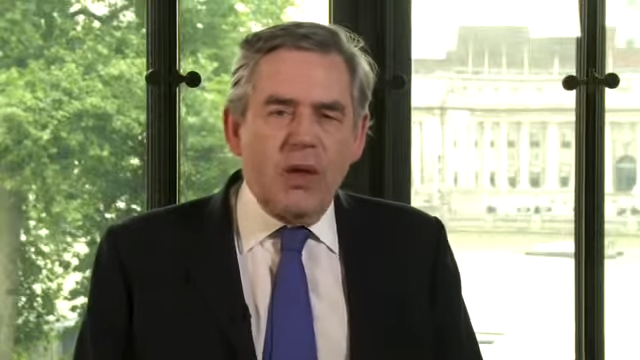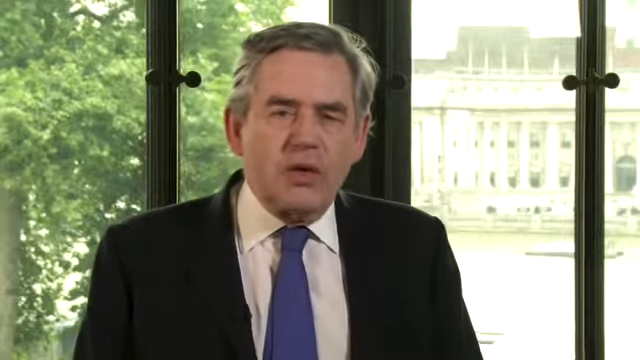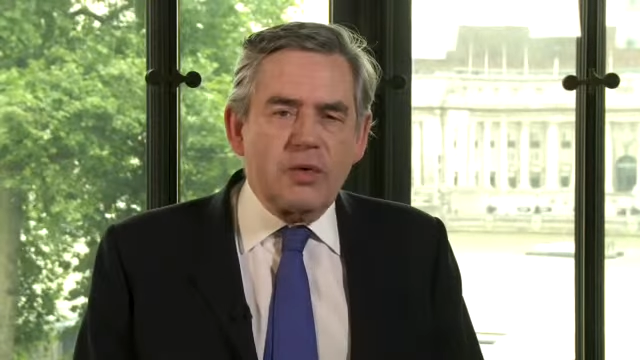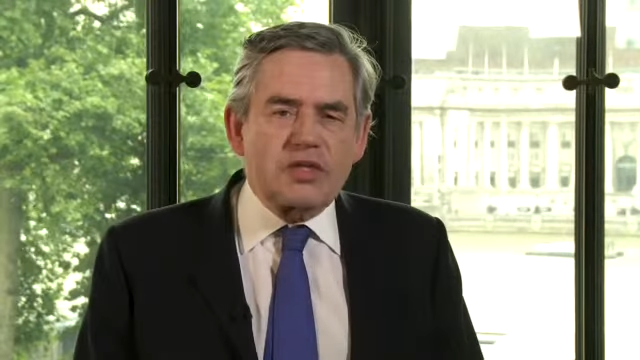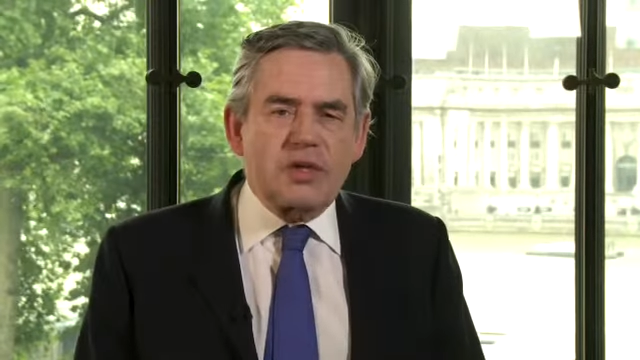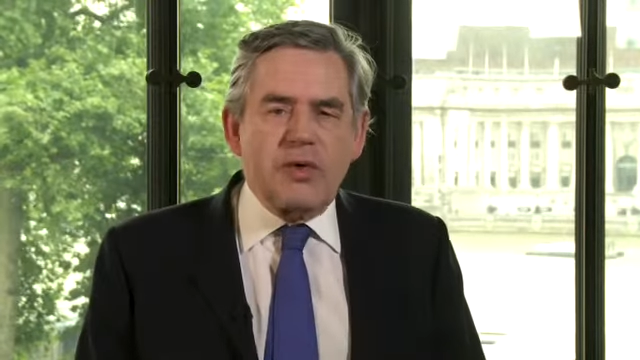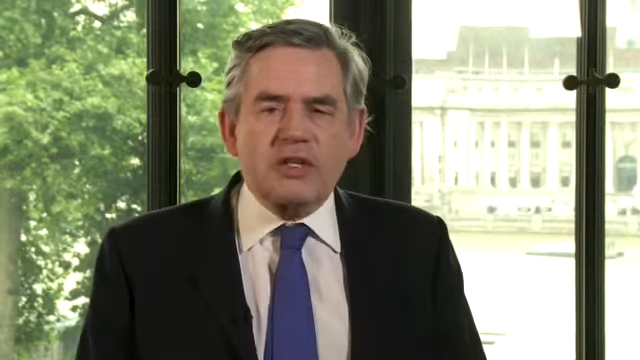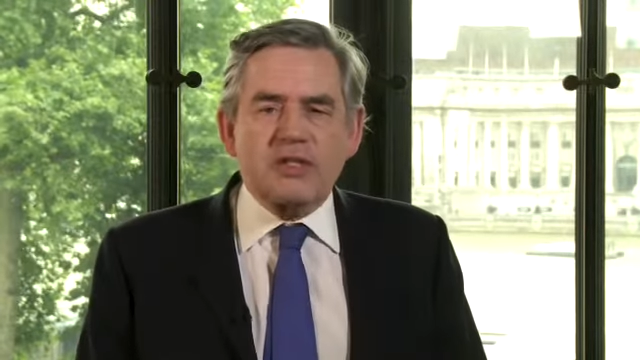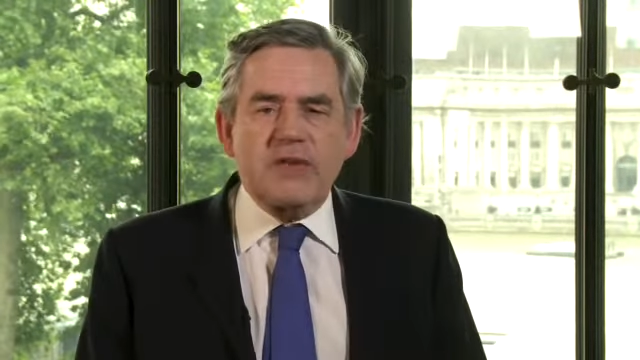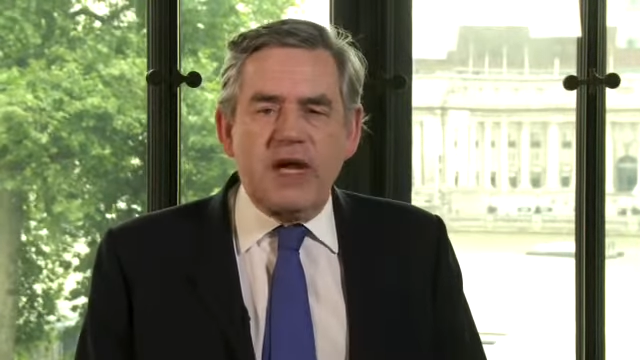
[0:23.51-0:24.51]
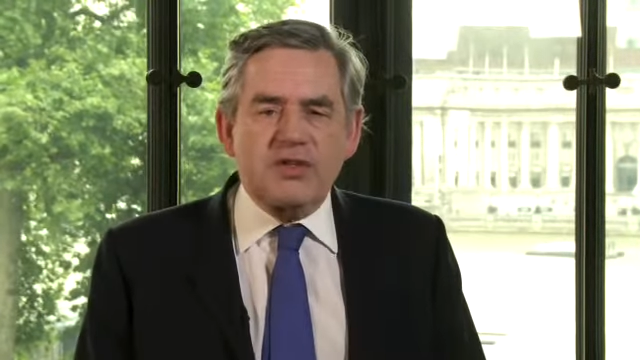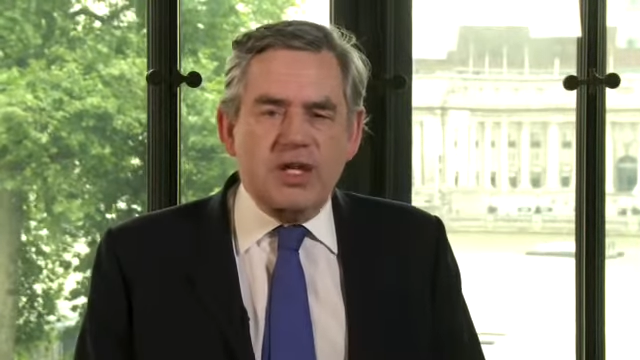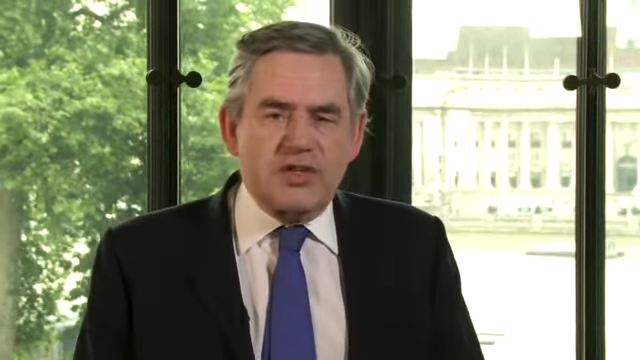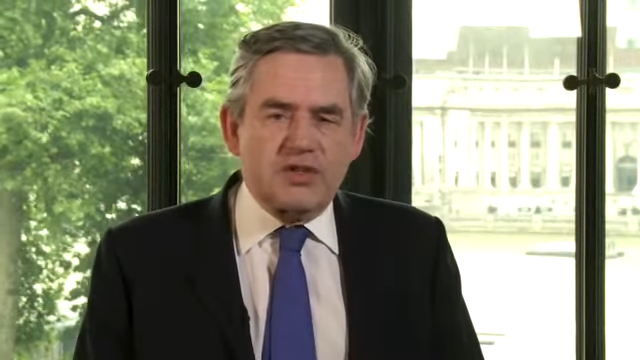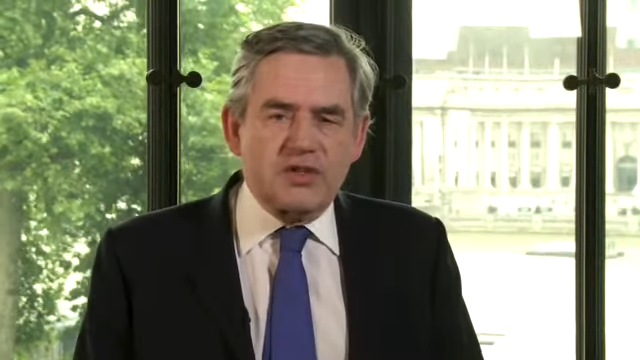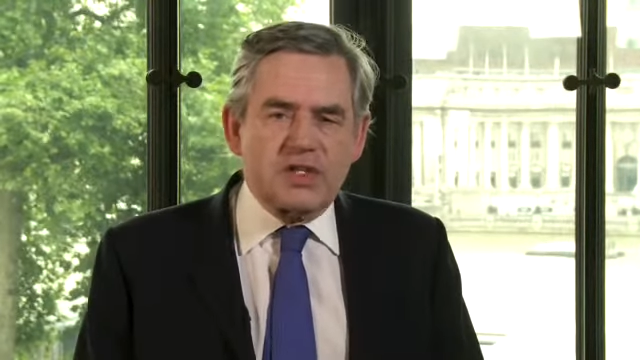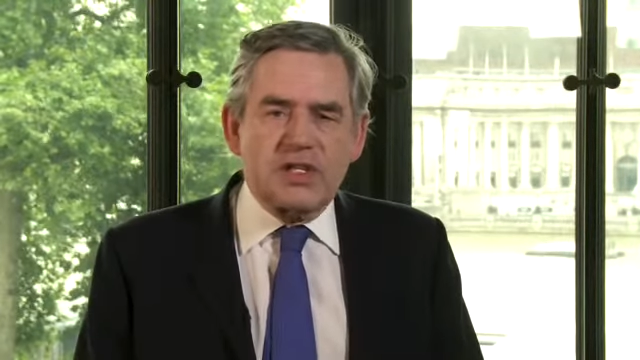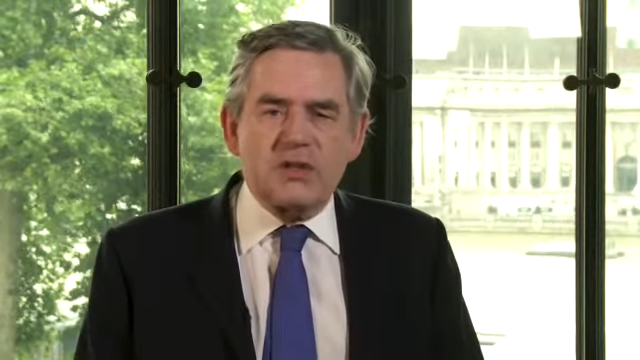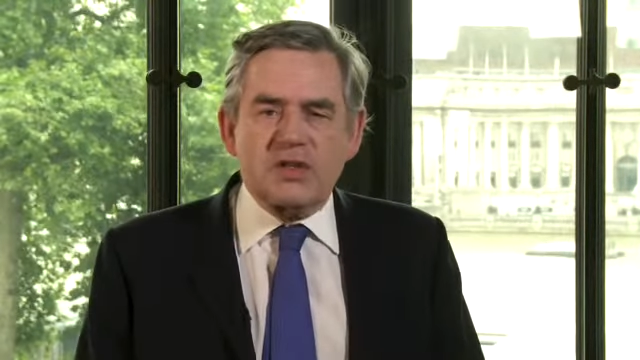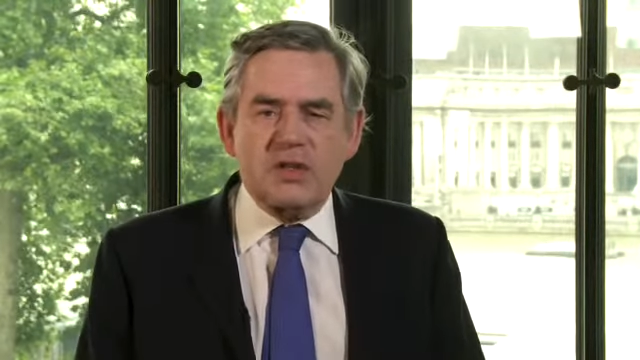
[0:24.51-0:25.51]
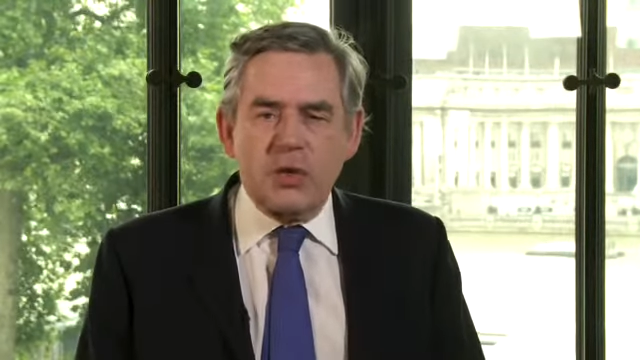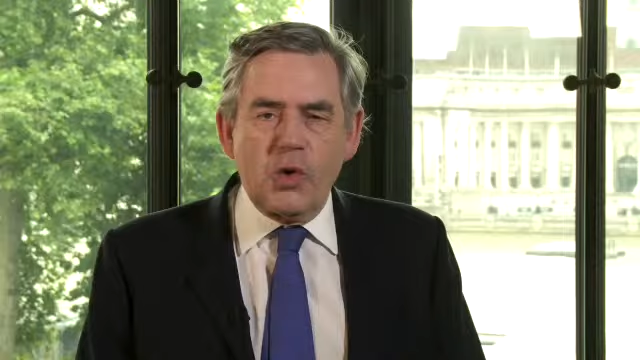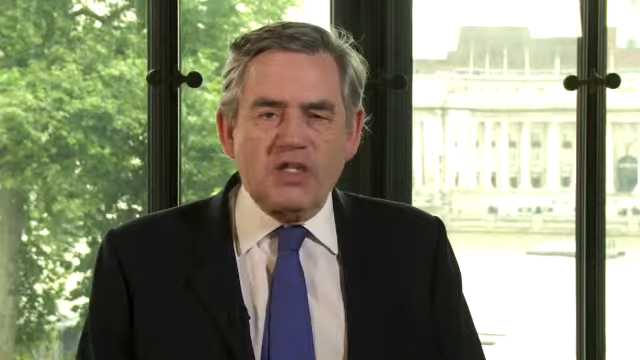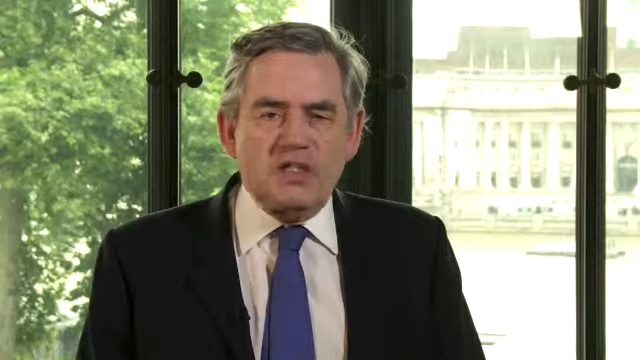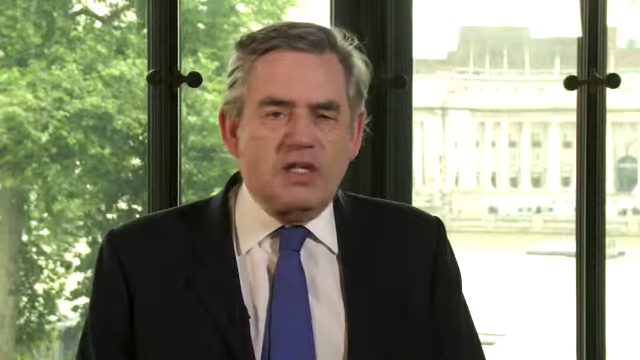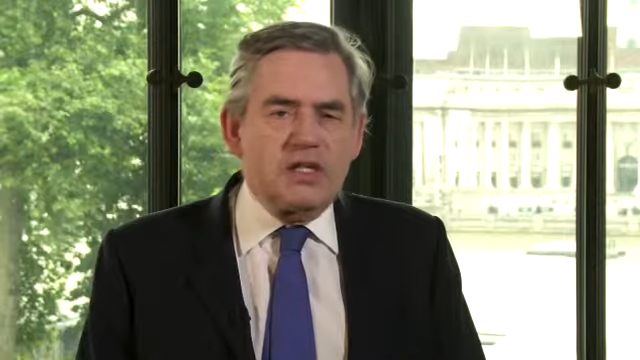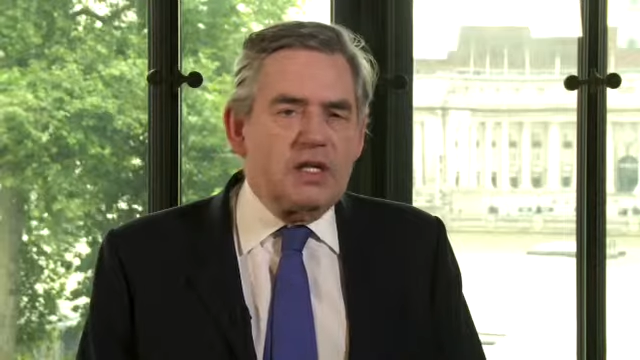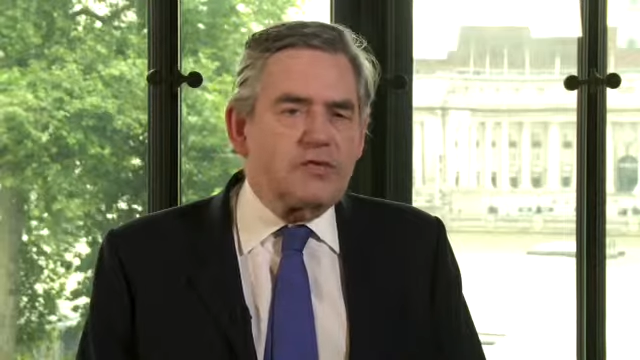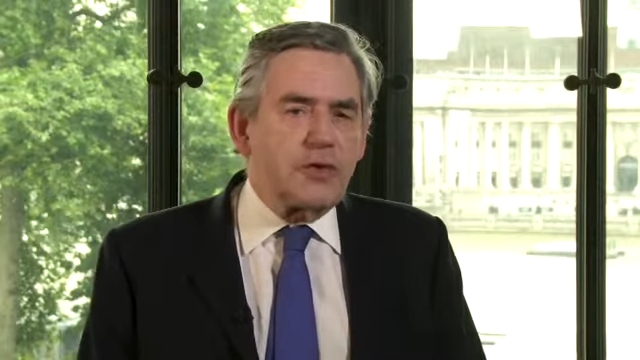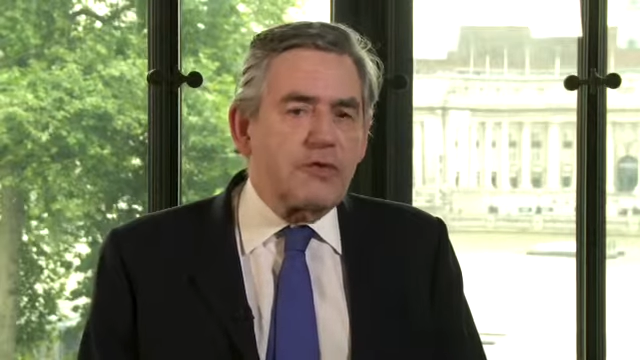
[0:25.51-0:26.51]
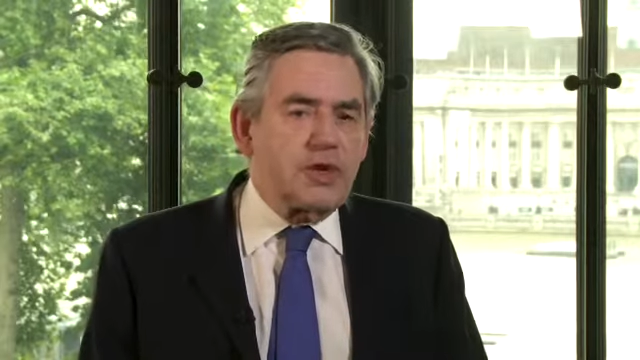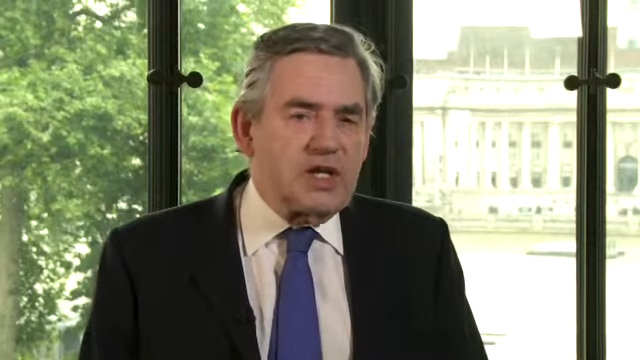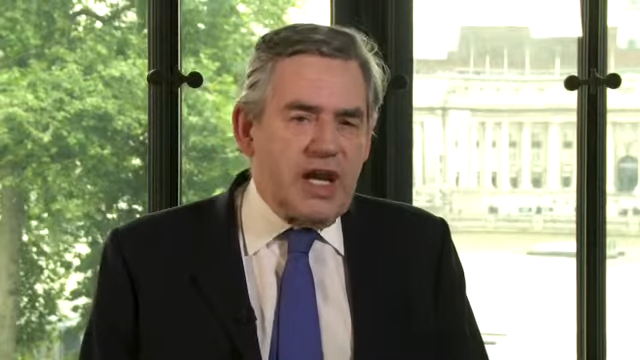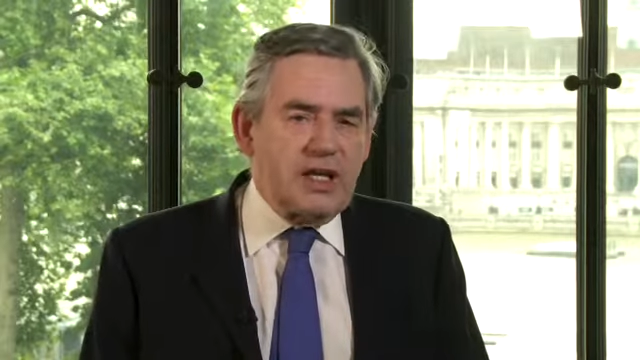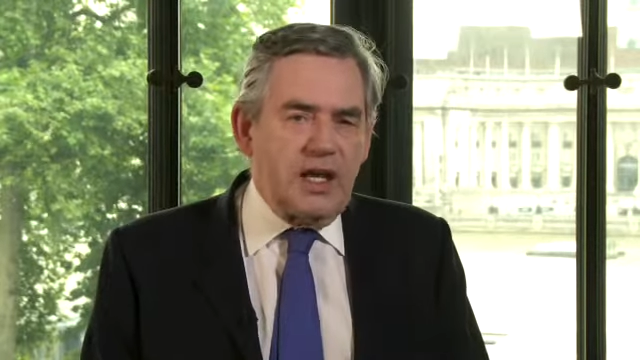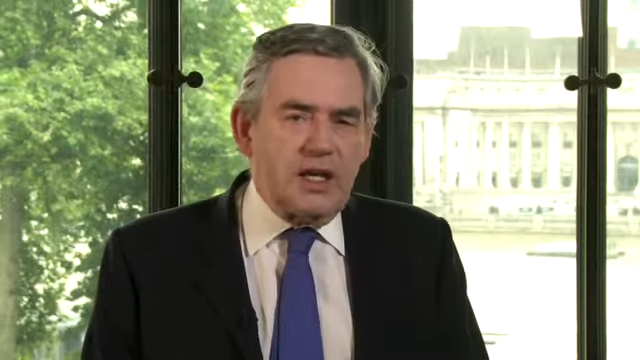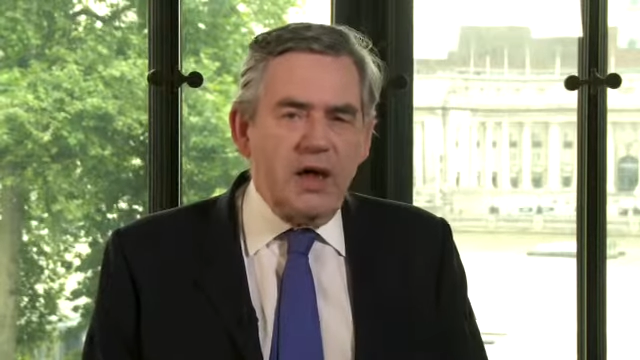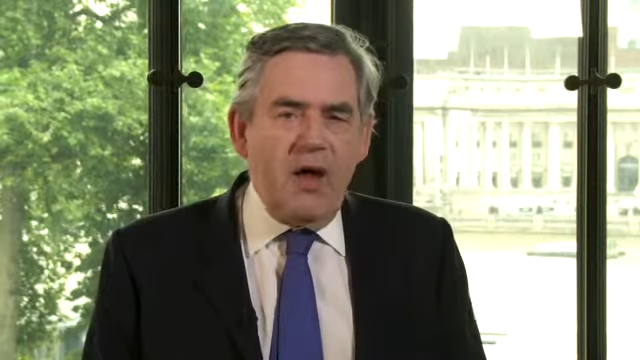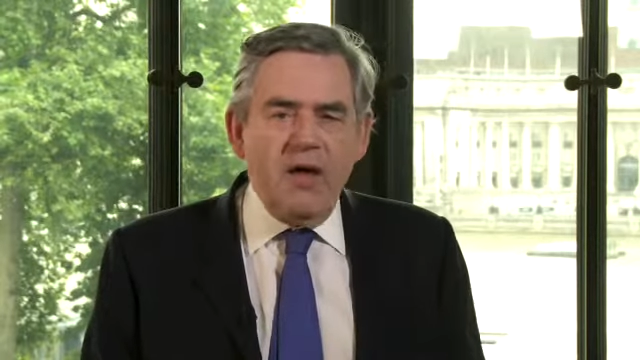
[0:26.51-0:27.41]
who as Director of Education and Skills at the OECD for over a decade,